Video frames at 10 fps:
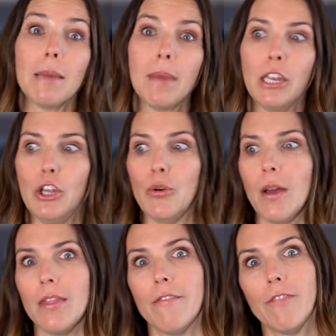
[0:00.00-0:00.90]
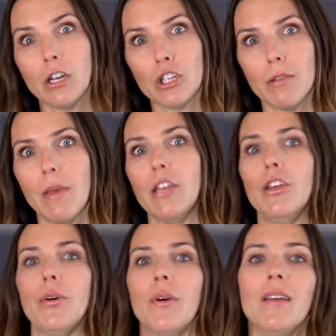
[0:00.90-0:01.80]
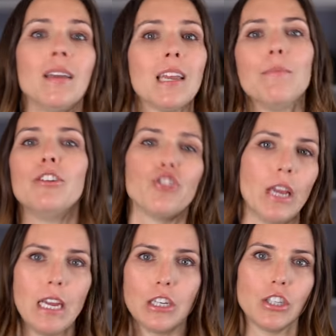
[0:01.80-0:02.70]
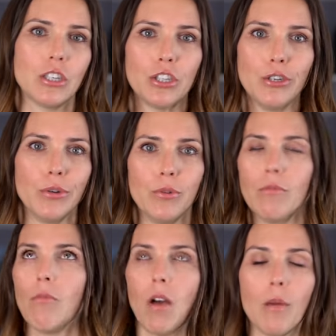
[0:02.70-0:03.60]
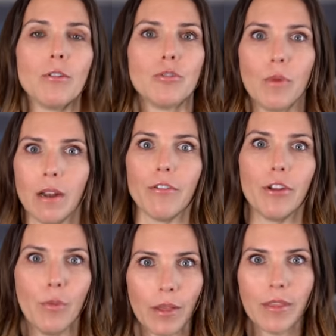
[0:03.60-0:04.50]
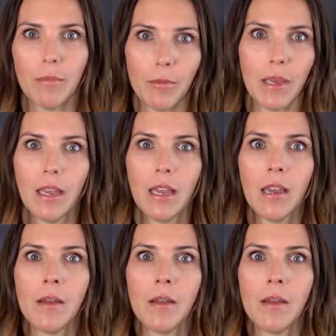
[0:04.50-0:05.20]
menu and the Function menu, can be changed to almost whatever you want them to be.